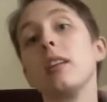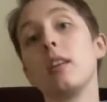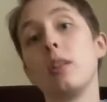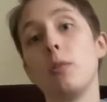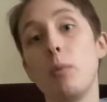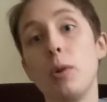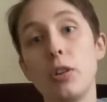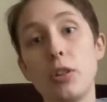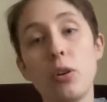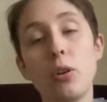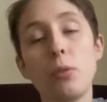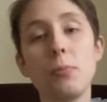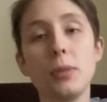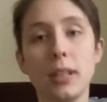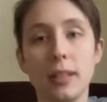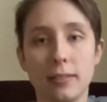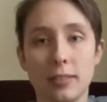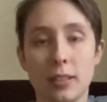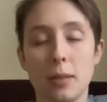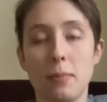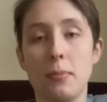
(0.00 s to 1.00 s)
Well, no one
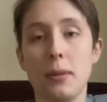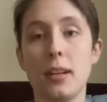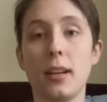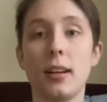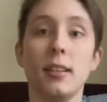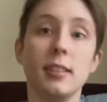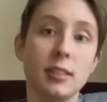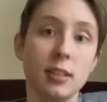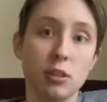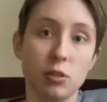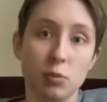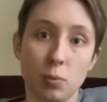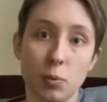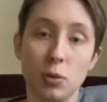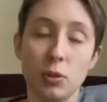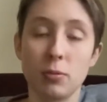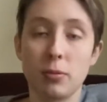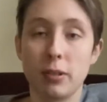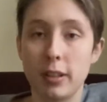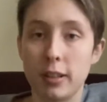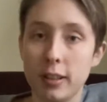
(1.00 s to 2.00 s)
believes him because there's
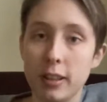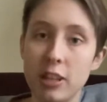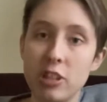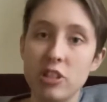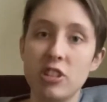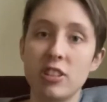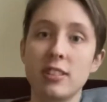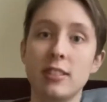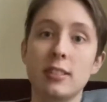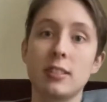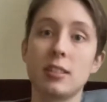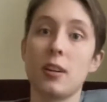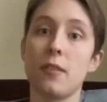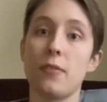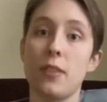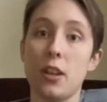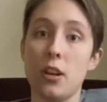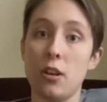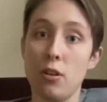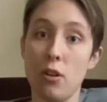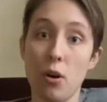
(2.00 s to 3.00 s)
rules and regulations and stuff
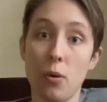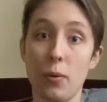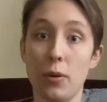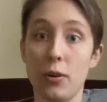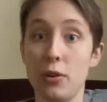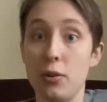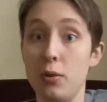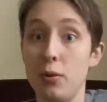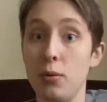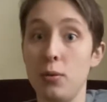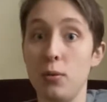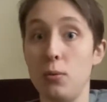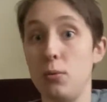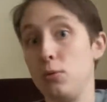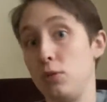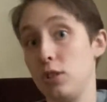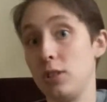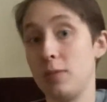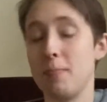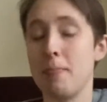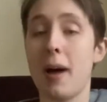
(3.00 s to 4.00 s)
that no one who
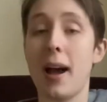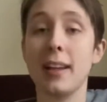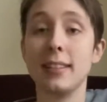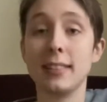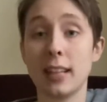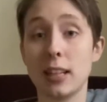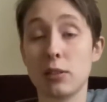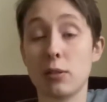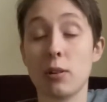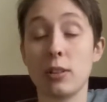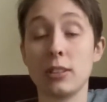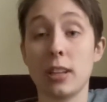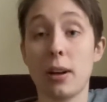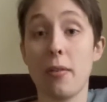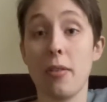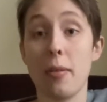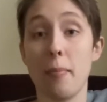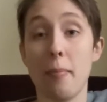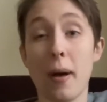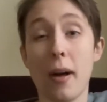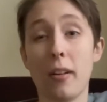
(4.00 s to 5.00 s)
just mines asteroids out
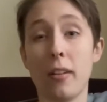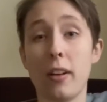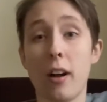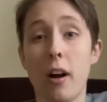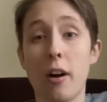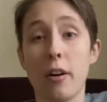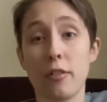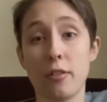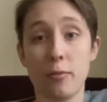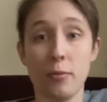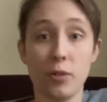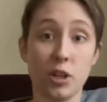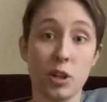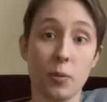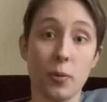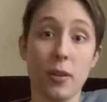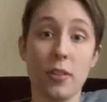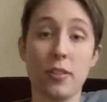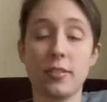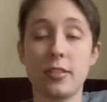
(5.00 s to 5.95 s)
in the belt are familiar with,